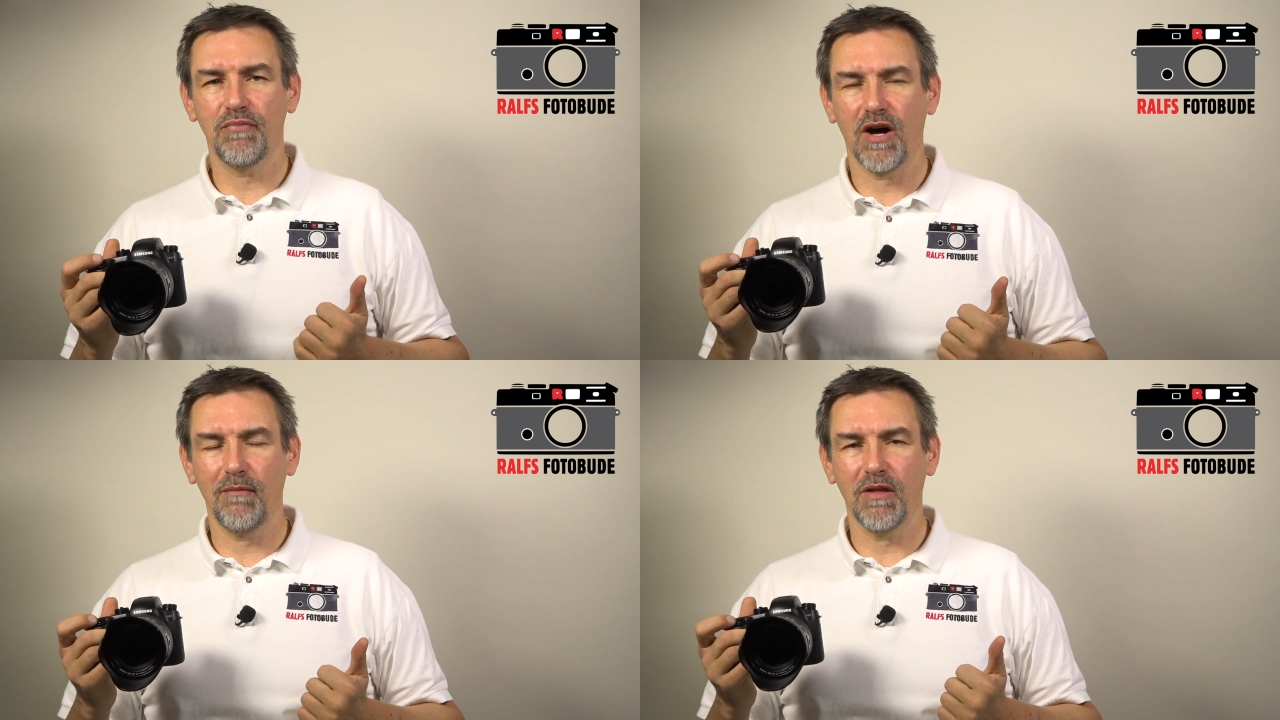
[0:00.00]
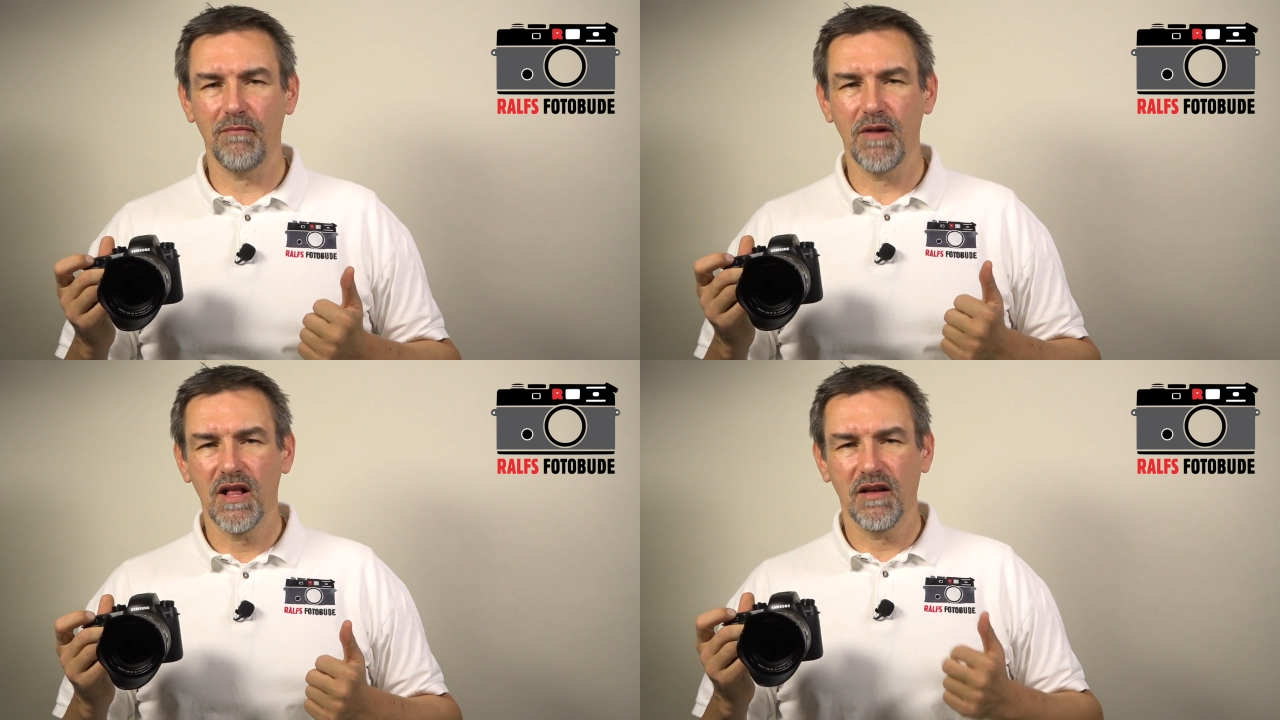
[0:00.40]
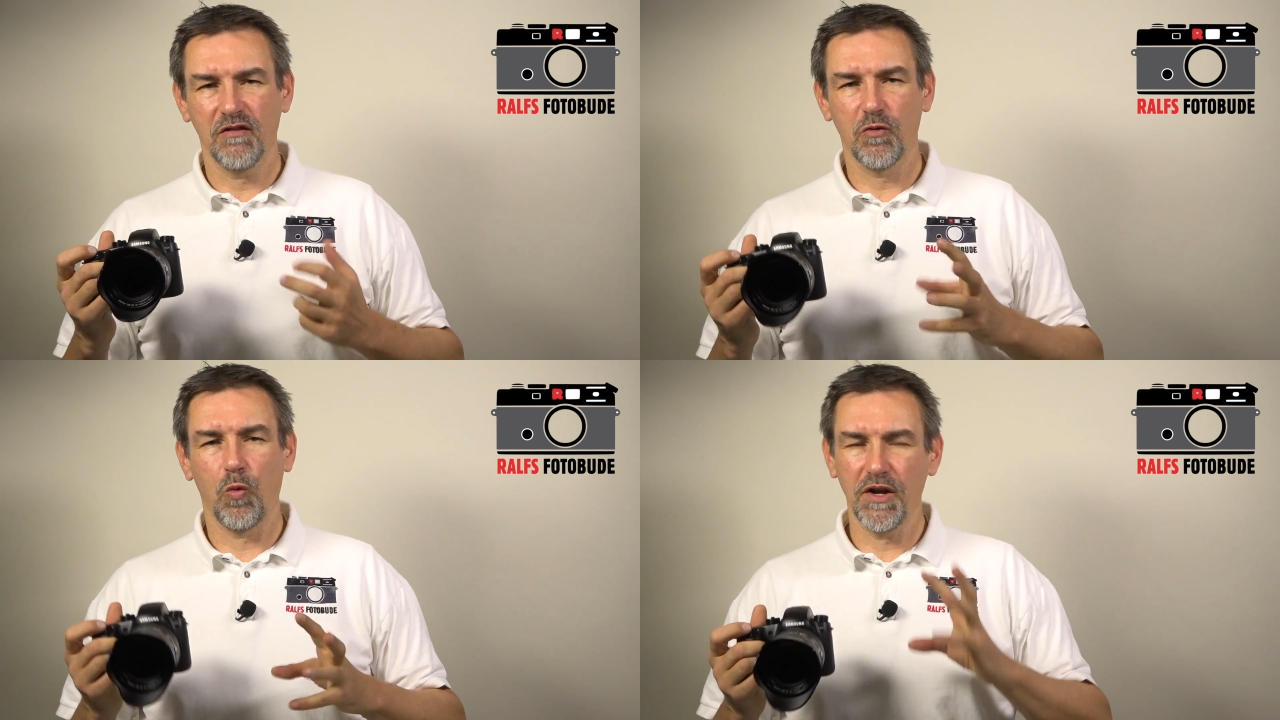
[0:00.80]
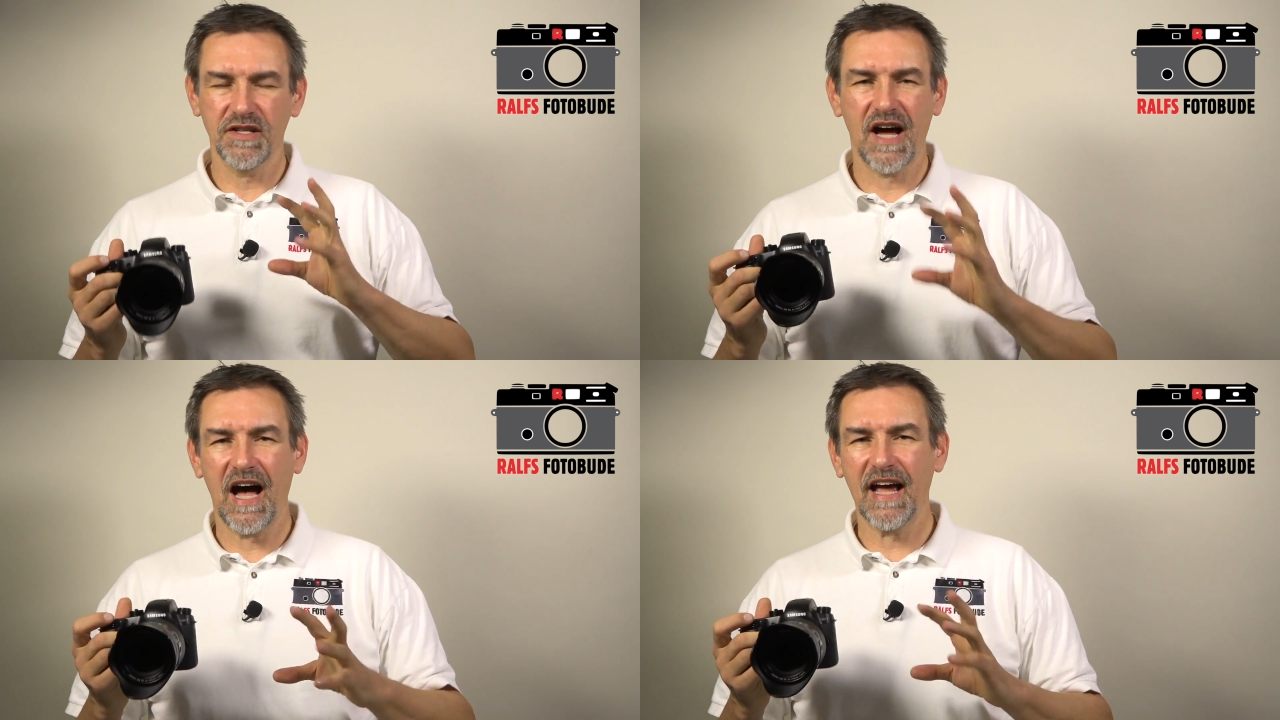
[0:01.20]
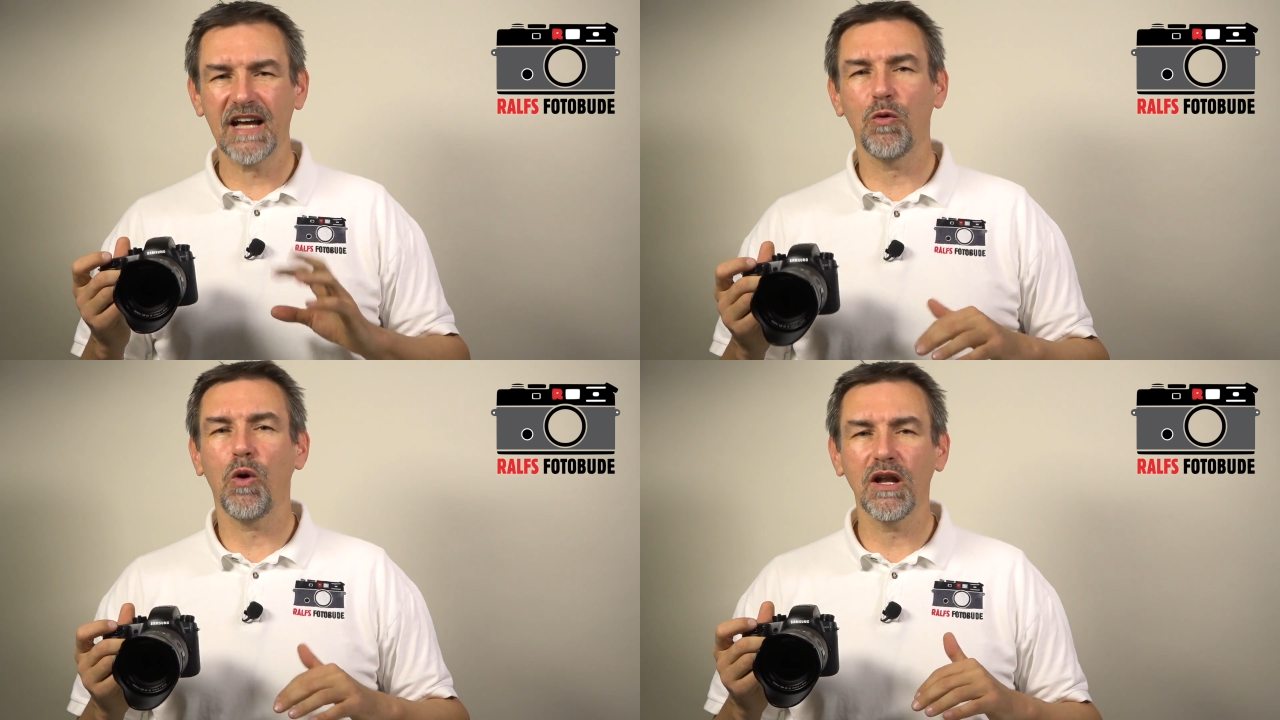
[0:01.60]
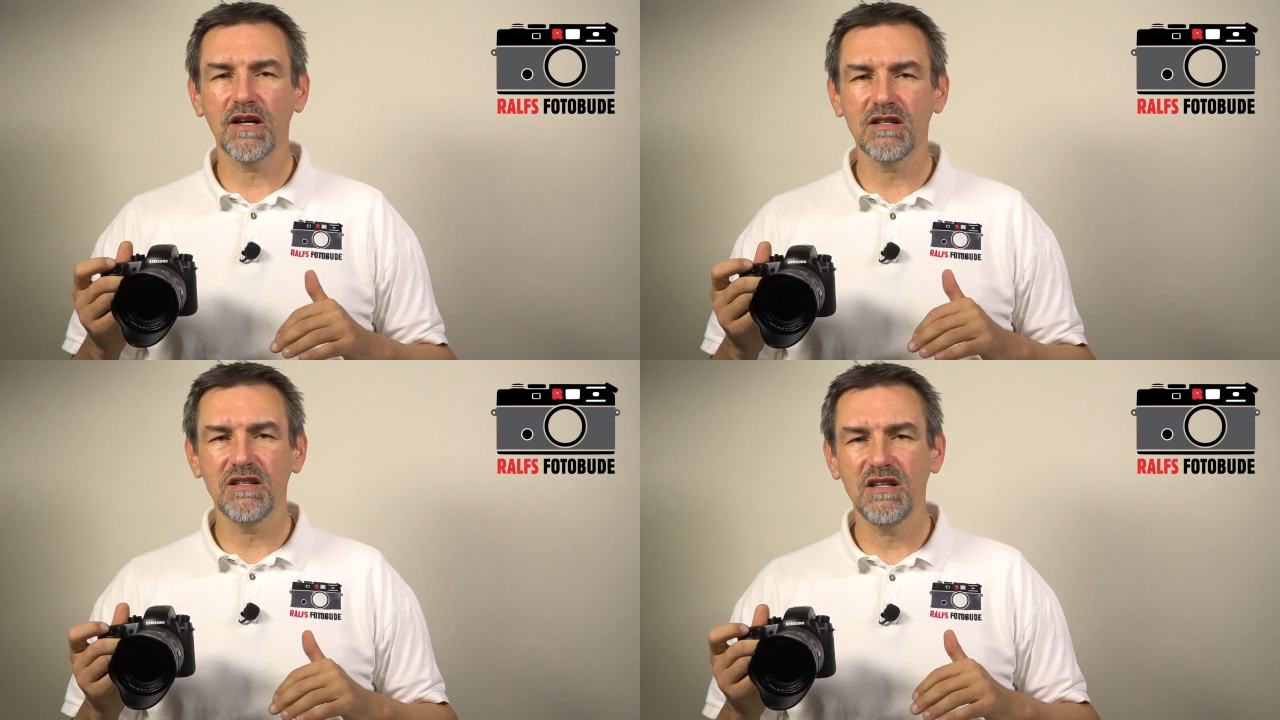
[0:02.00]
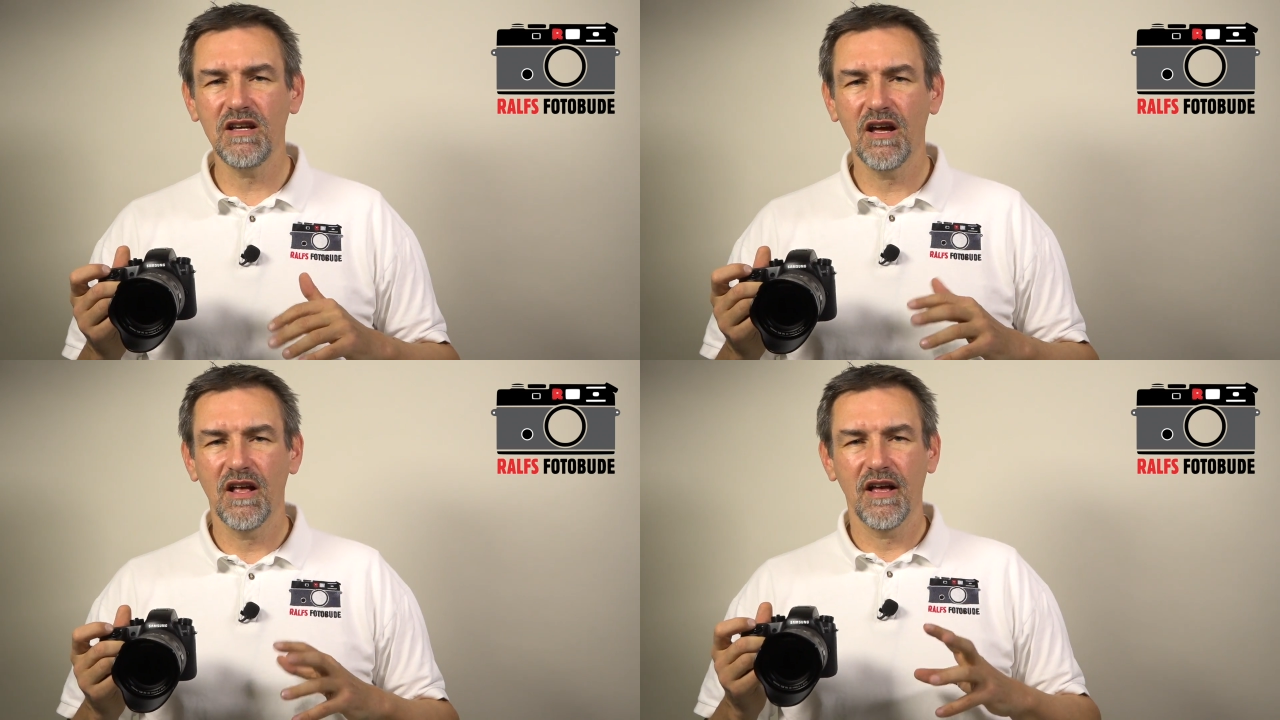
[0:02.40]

problem. If you want high quality